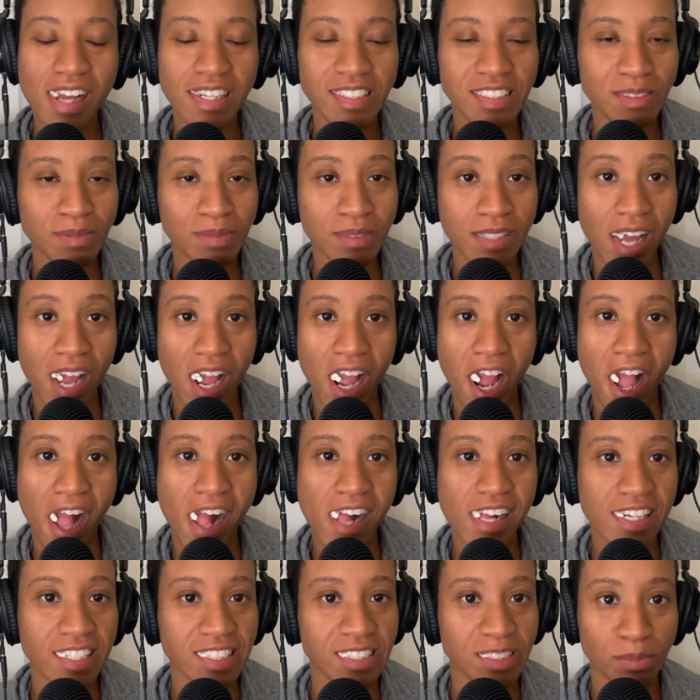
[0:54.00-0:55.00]
I'm like,
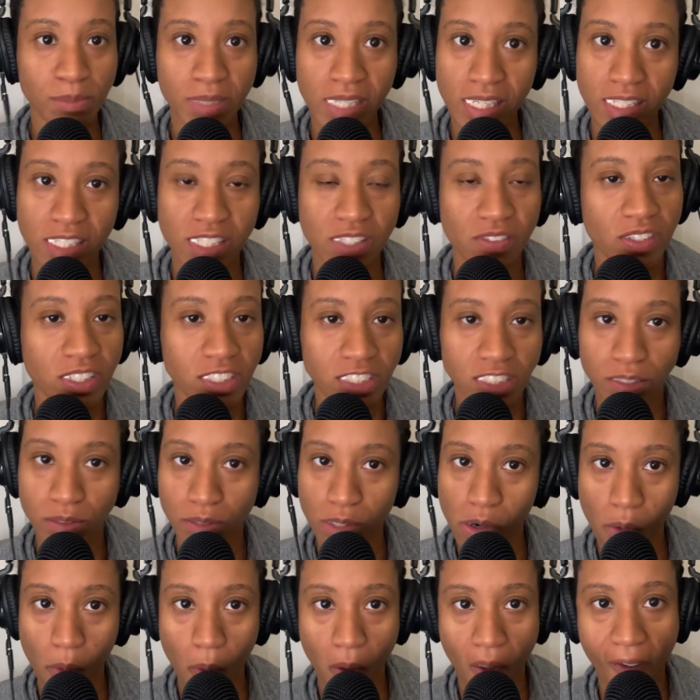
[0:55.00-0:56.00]
I gotta make this video
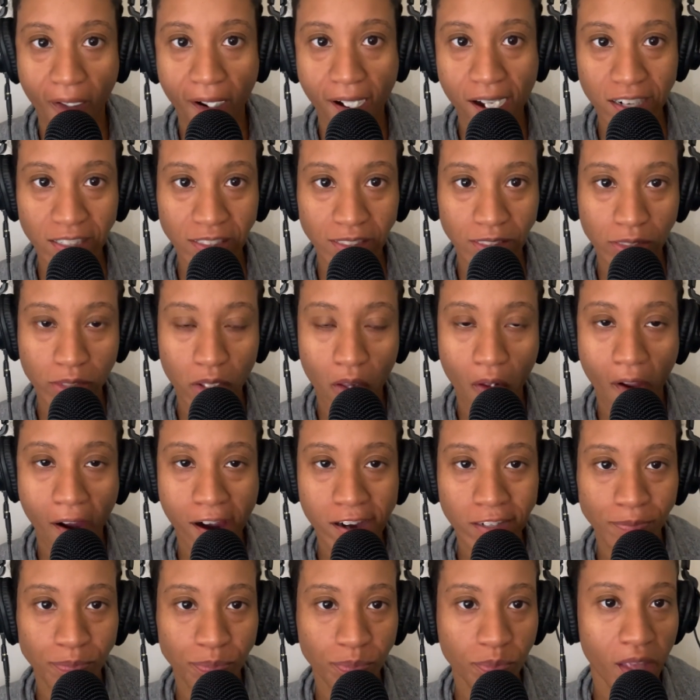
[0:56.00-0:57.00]
real quick.
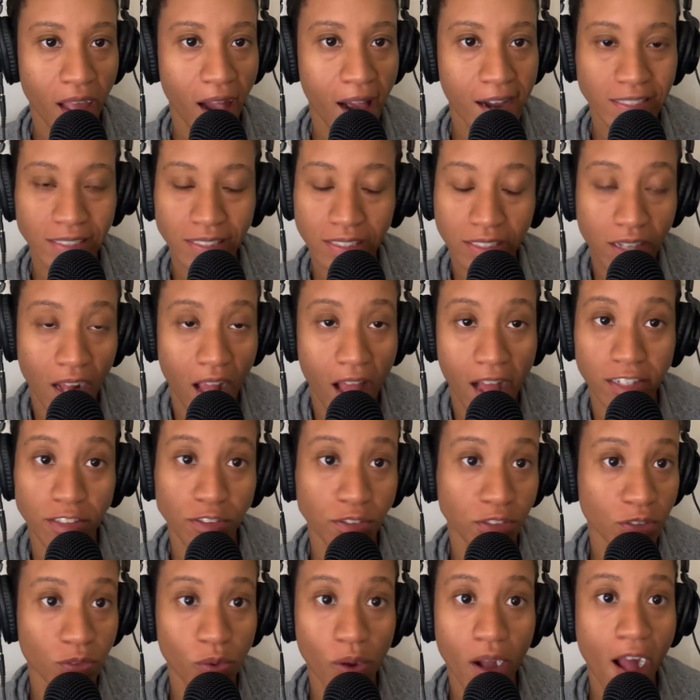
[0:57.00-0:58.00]
I
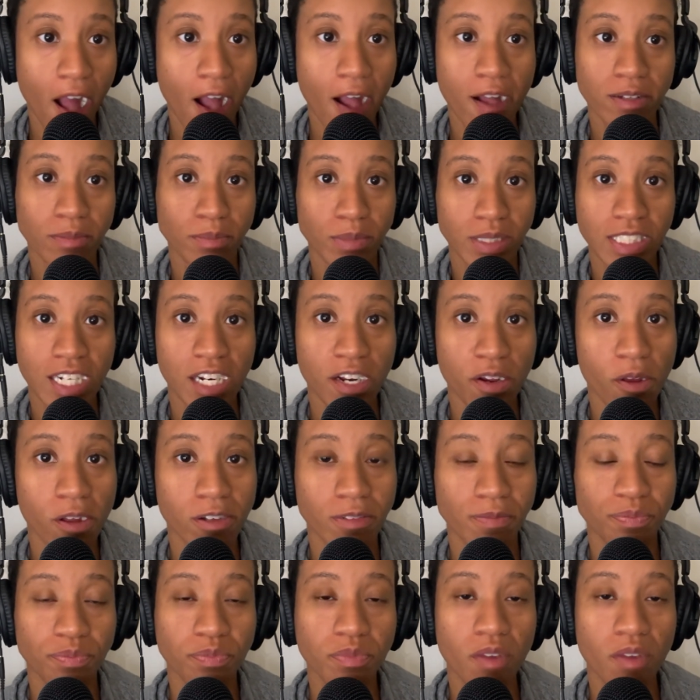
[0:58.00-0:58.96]
don't know why, but I do